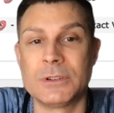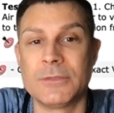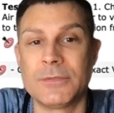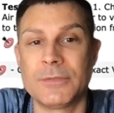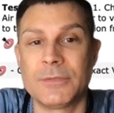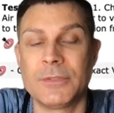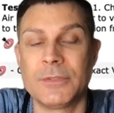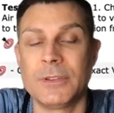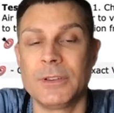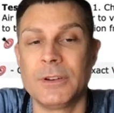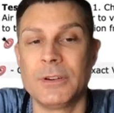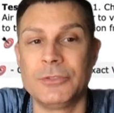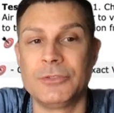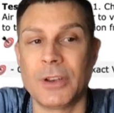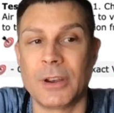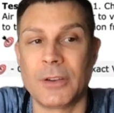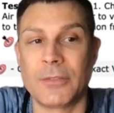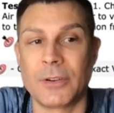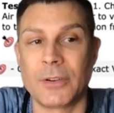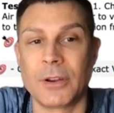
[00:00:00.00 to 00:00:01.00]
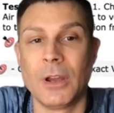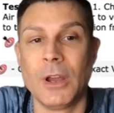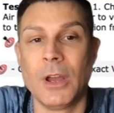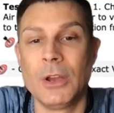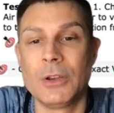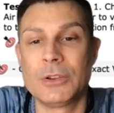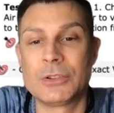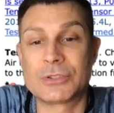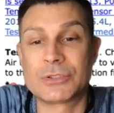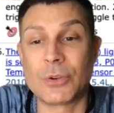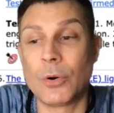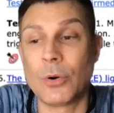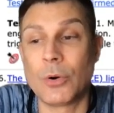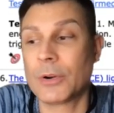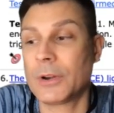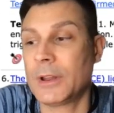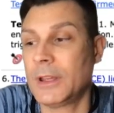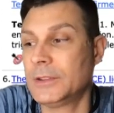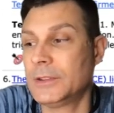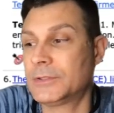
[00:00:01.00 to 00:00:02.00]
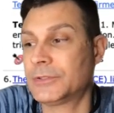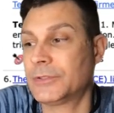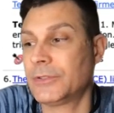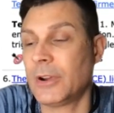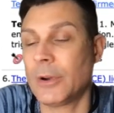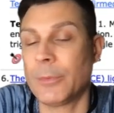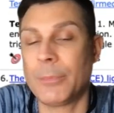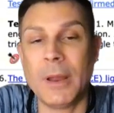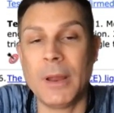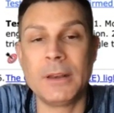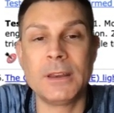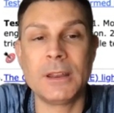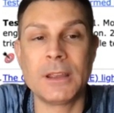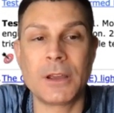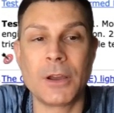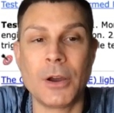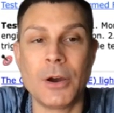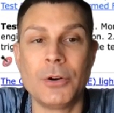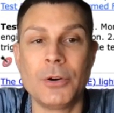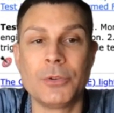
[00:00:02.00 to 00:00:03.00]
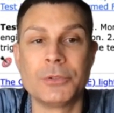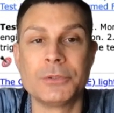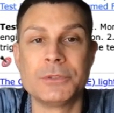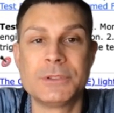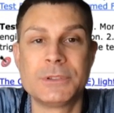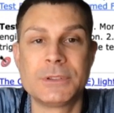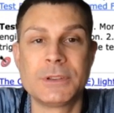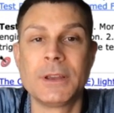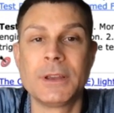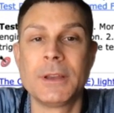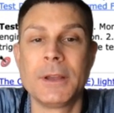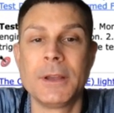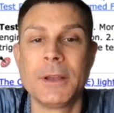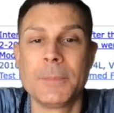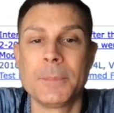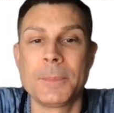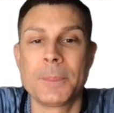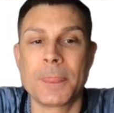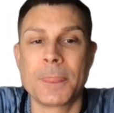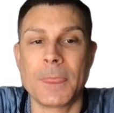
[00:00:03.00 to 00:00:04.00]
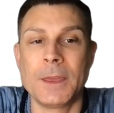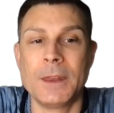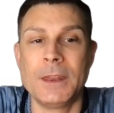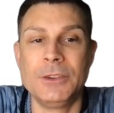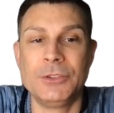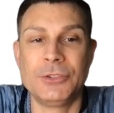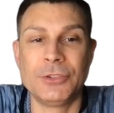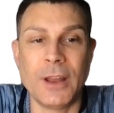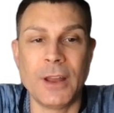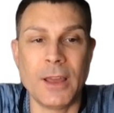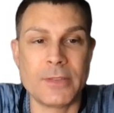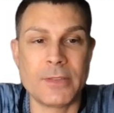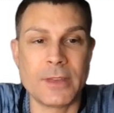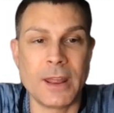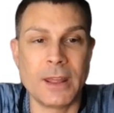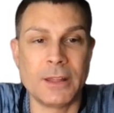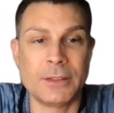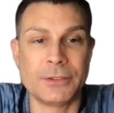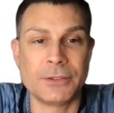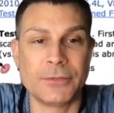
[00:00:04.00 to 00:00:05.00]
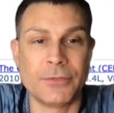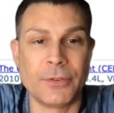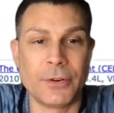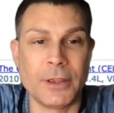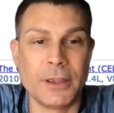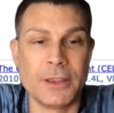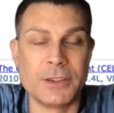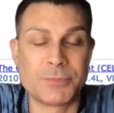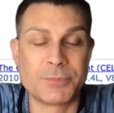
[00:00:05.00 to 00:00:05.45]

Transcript: And if you check for stored history or pending codes, and he should have that answer for you.